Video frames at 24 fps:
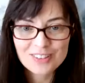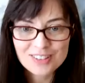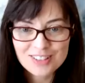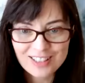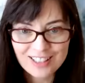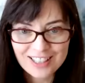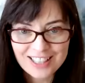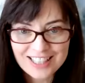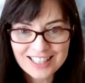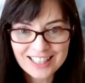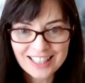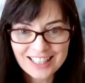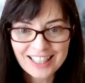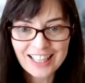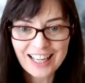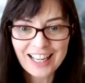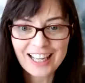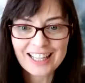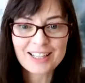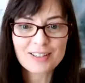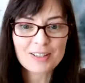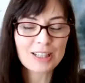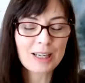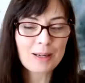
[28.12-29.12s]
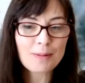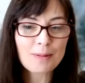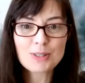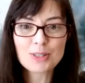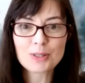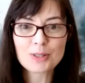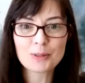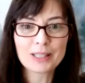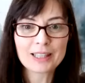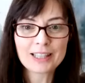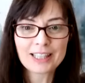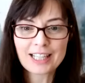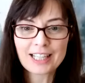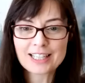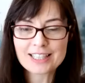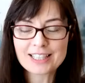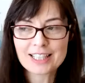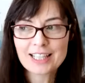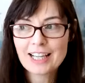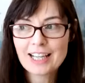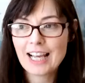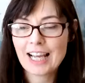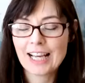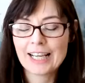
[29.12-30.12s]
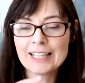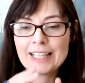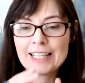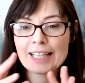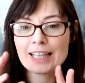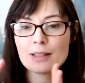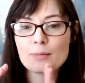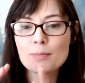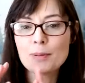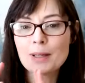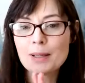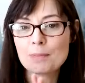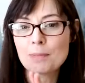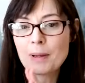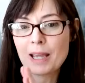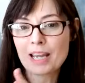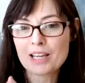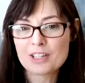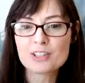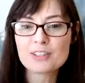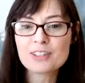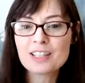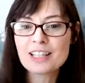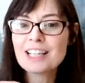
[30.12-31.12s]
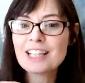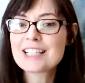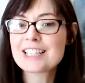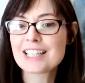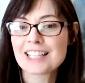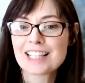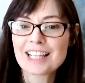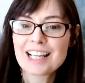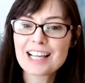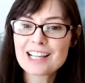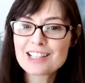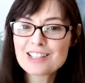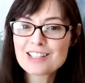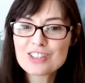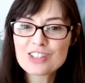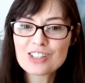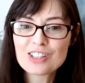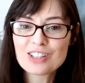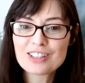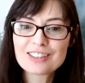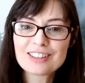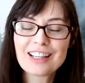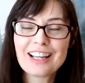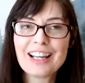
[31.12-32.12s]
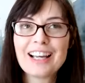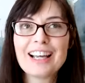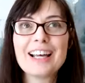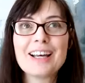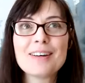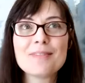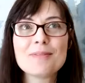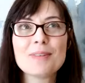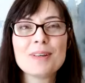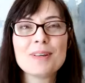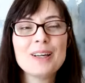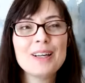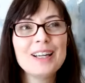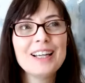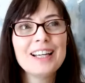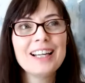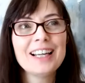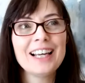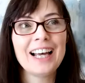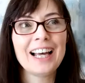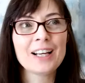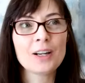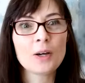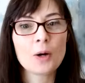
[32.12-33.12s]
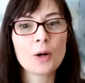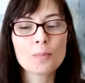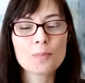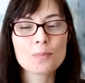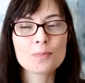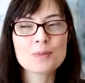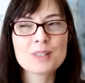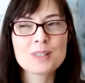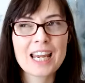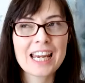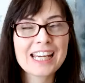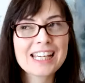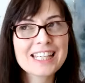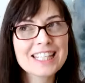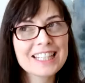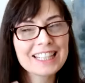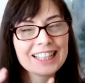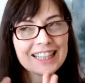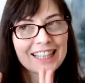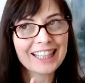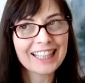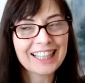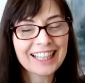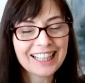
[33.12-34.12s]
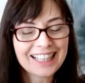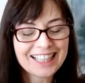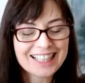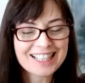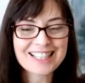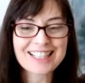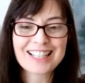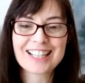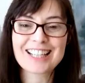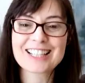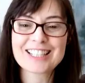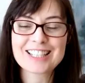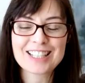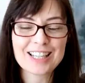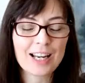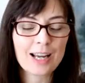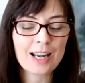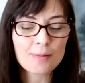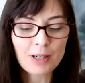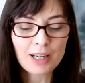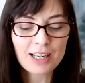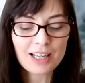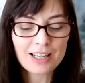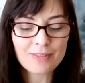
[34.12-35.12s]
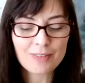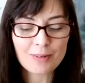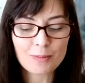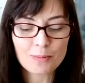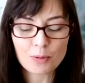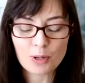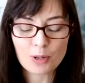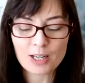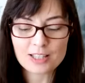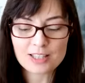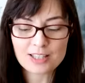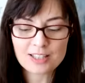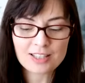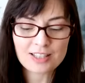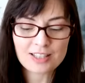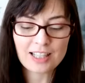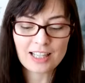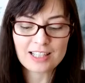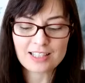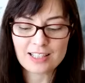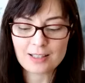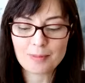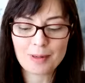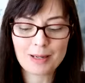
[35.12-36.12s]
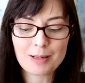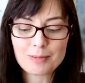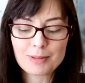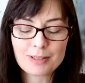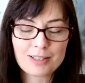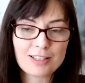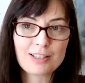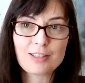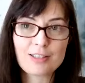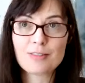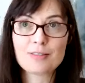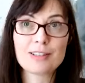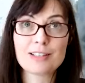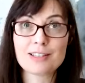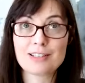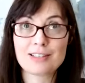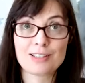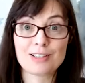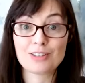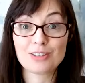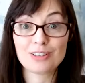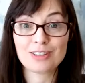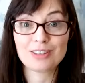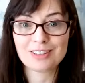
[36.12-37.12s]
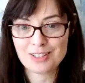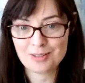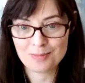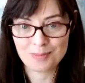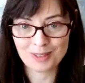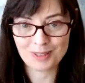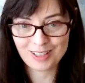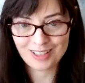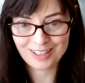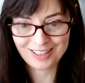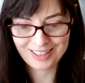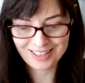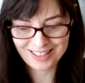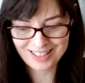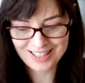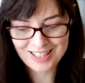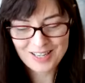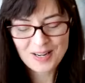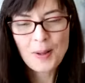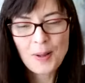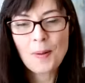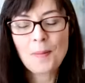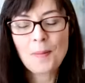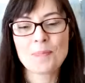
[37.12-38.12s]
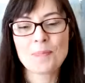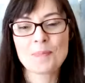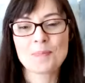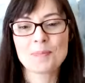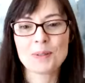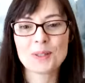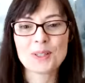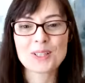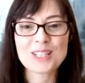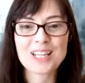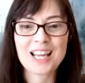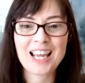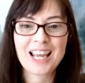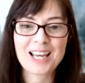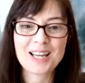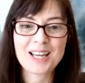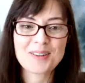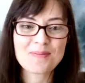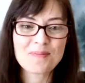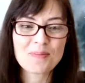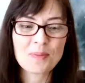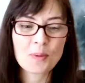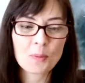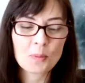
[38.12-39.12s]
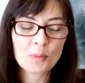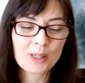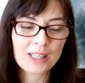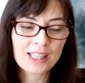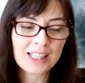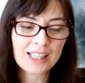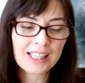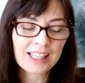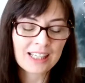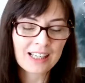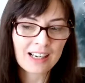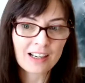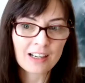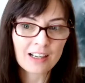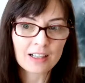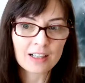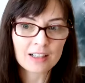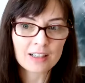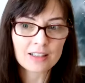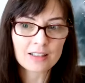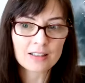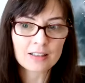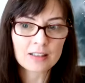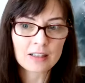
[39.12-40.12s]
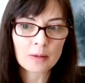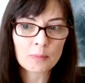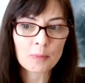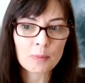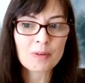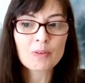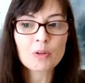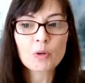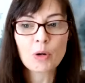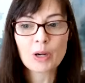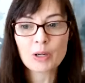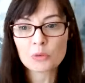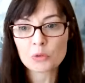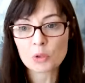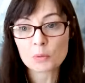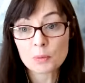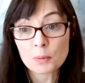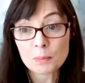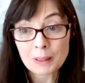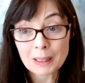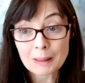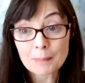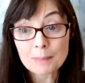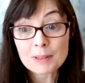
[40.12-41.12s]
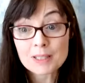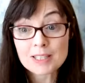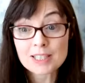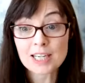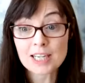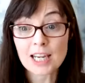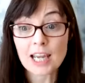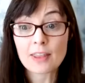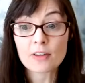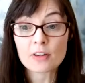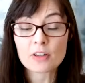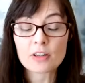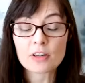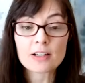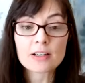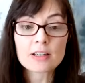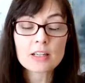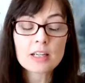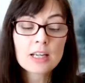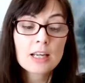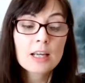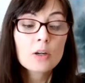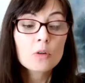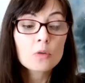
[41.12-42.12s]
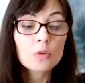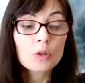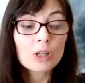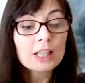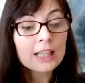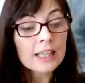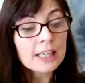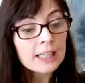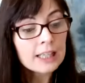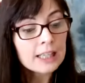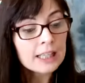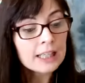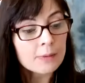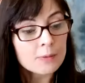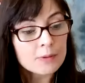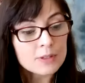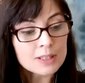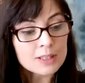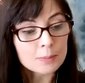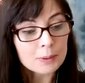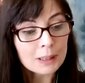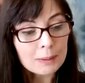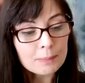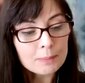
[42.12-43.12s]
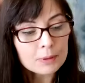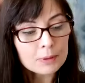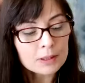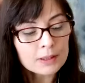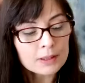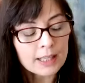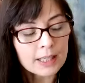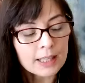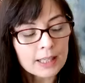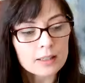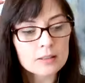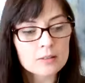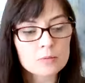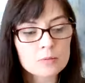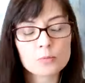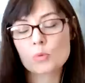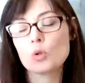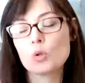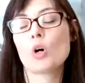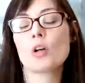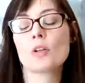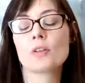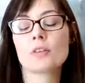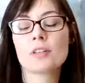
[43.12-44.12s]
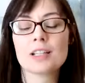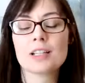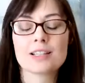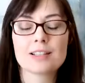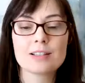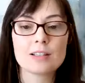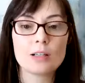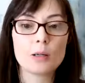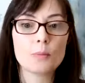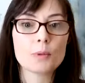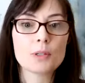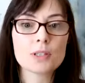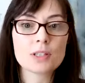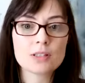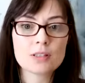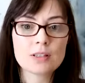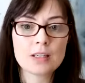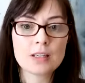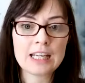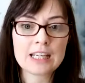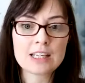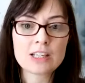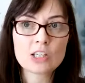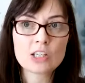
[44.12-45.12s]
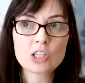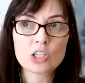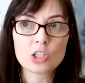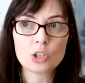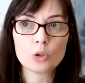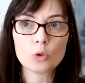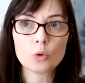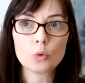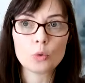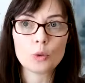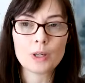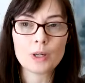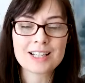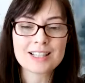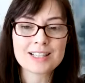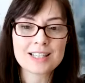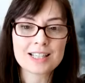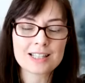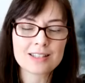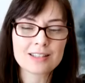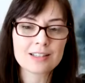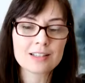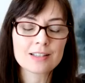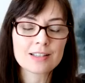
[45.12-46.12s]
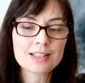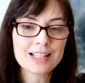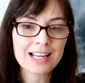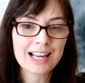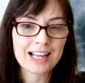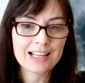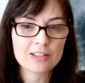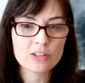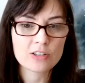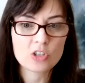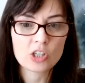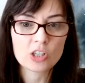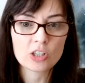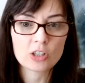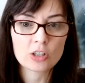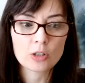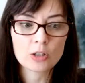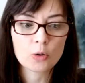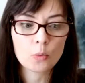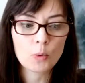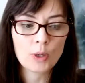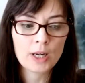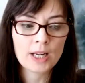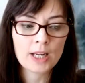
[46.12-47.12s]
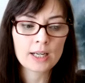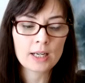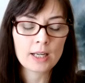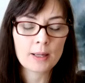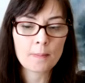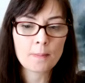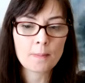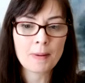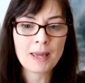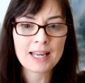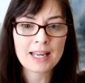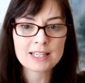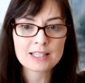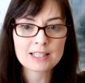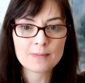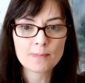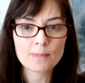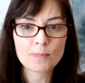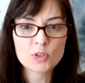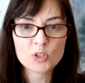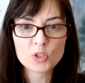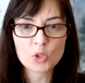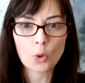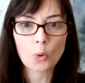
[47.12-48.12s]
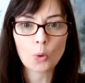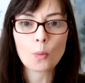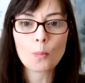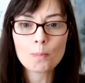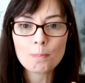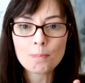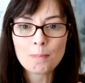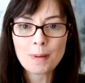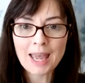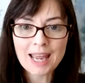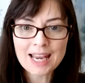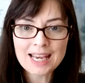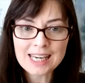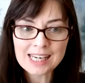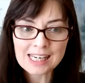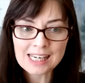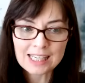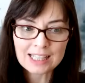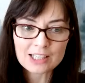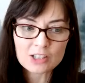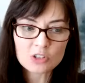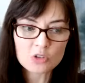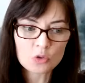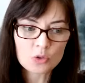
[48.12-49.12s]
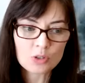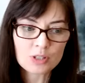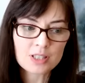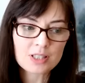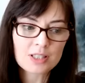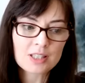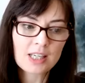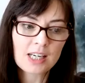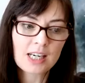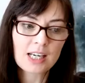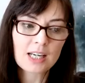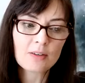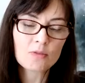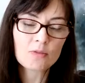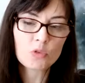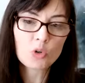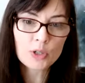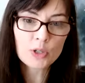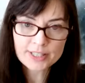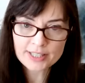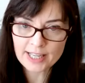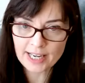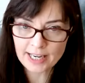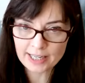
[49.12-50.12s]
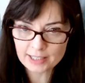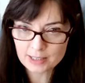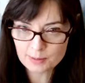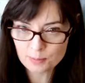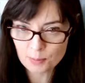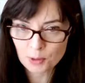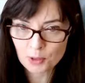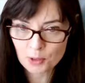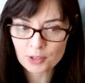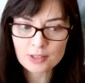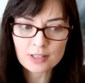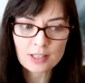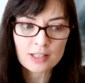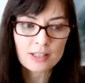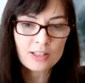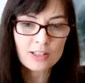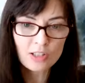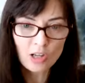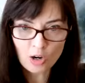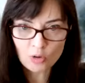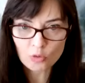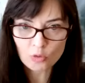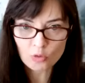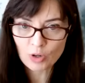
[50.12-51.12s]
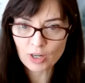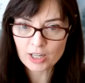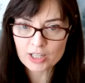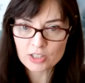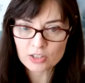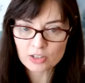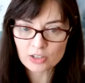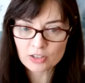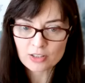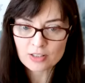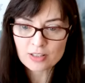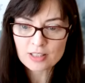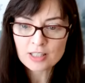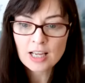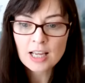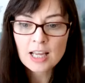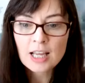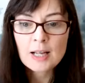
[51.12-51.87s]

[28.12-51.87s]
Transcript: exciting and i keep doing things a little bit better than i did last year um, and updating things and i'm kind of impressed that i'm able to do this at all to be honest but oh, um, yeah. we are we have a great group of people together and really it was the people that brought this summit into existence last year when i met so many interesting voice experts and songwriters